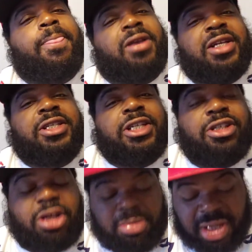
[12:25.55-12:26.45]
because it is
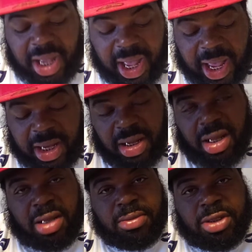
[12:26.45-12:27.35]
going to be hot.
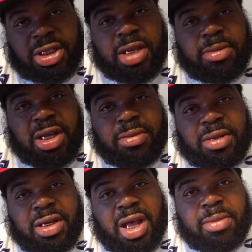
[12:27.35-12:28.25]
Just hit me up in
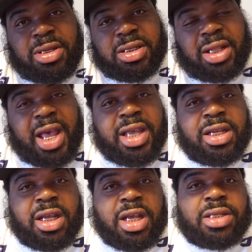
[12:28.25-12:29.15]
the comments. Like,
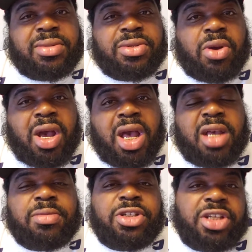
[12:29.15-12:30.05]

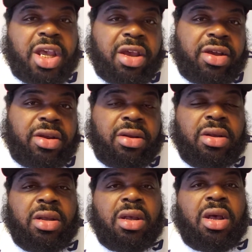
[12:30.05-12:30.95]
subscribe, share,
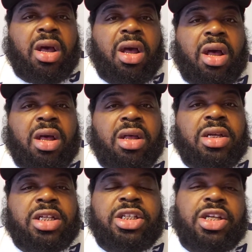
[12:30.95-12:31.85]

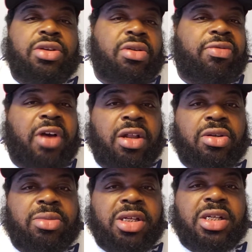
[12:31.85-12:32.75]
continue to
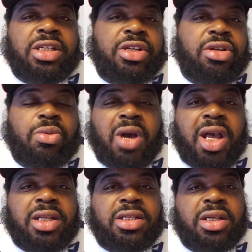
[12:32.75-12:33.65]
follow me, continue to
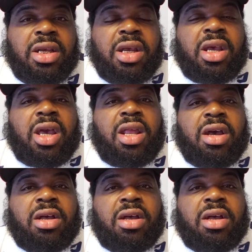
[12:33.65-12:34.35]
watch, and